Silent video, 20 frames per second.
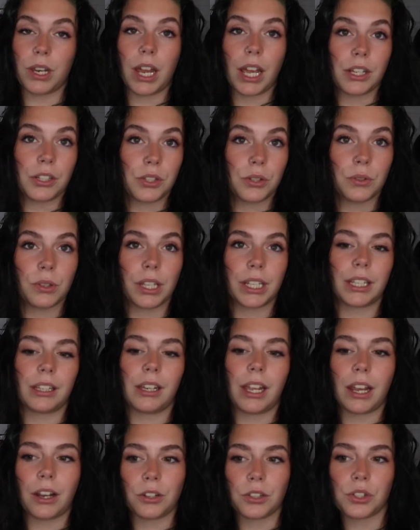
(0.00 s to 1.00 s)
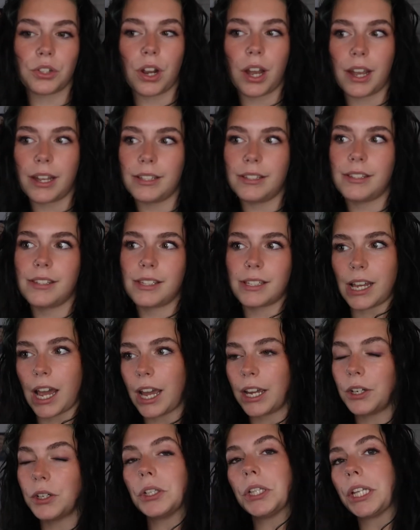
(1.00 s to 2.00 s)
I do like an air dried
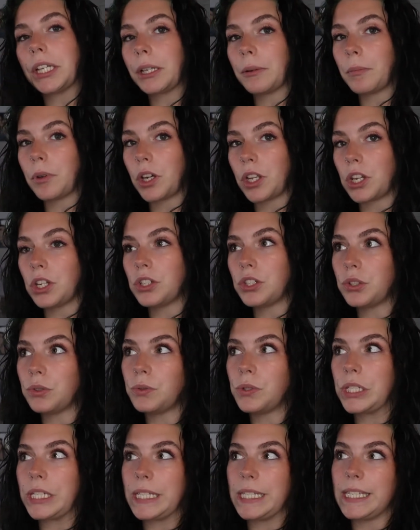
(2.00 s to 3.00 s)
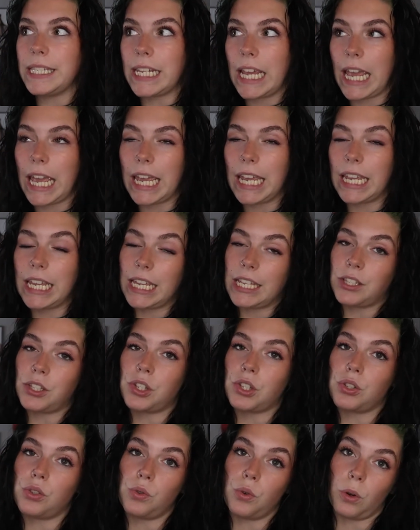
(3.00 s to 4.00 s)
style like I'm gonna do today,
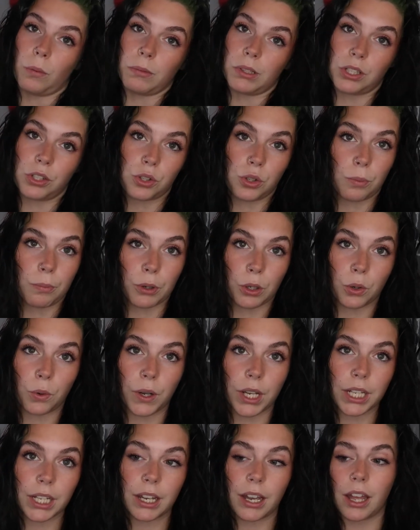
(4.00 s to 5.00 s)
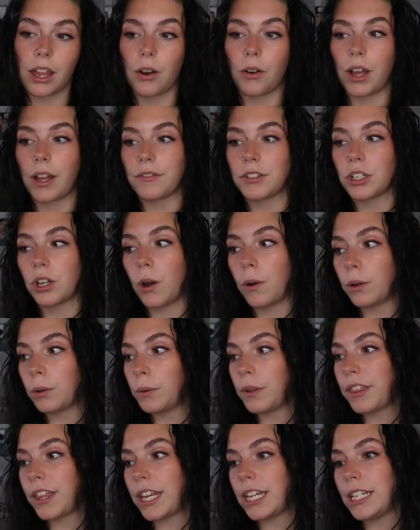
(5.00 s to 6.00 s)
it's normally super quick. I don't have to go in
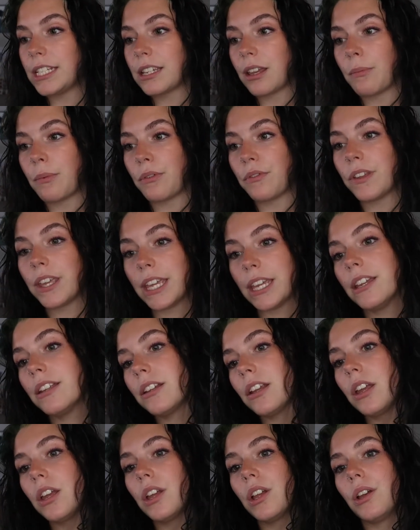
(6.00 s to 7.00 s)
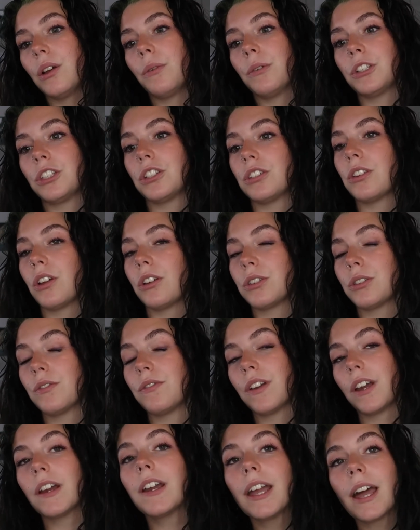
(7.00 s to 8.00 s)
with any type of heat, which is also
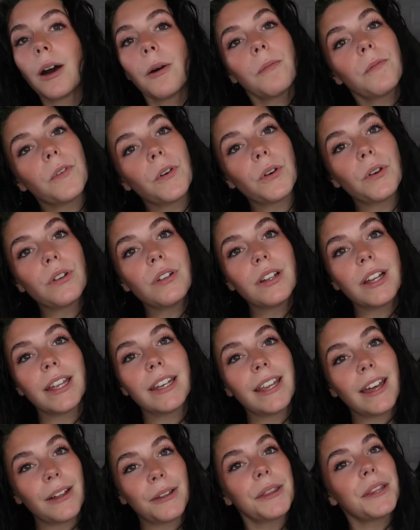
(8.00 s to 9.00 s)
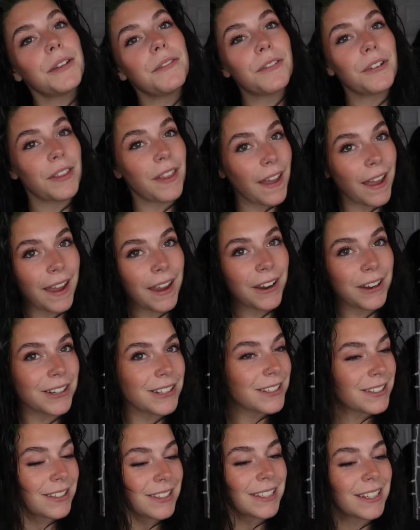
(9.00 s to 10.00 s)
very helpful and healthy for the hair,
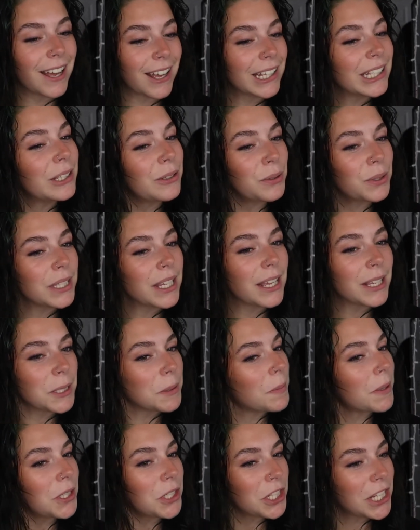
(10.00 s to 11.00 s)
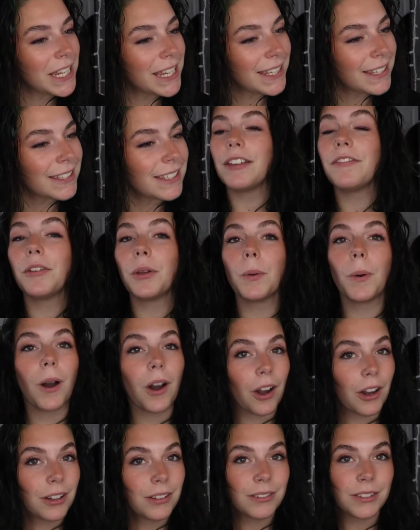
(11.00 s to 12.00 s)
is to not use as much heat. If you
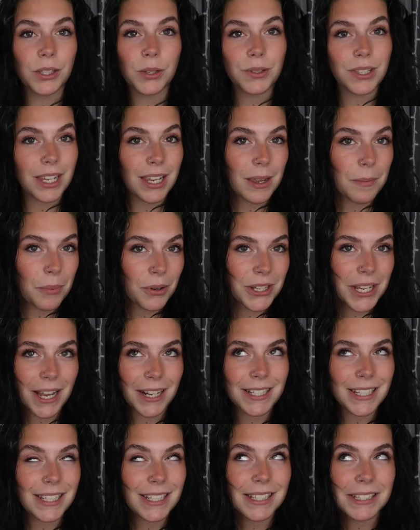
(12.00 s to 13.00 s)
are, use a heat protectant.